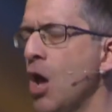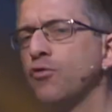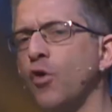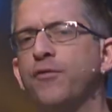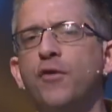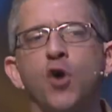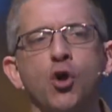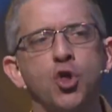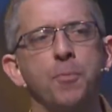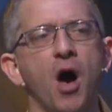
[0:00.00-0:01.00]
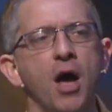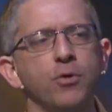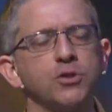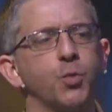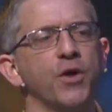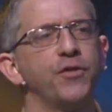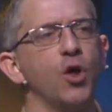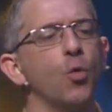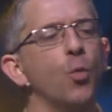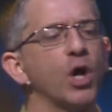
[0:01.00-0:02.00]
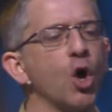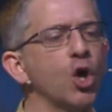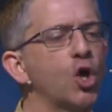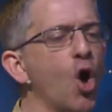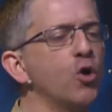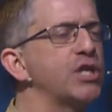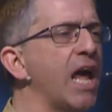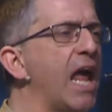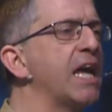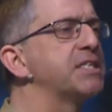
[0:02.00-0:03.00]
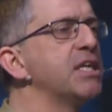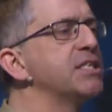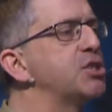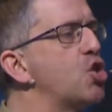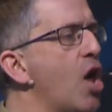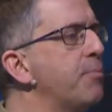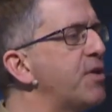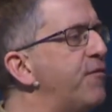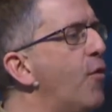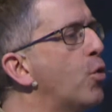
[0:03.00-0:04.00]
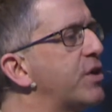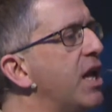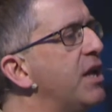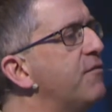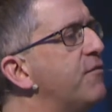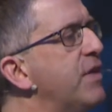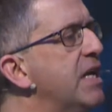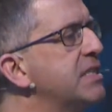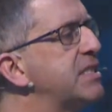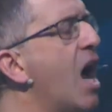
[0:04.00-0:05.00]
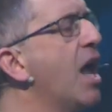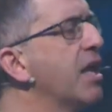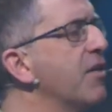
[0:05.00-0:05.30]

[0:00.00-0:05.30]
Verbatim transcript: So if you've got your Bibles with you, we're going to go to Exodus chapter 14, starting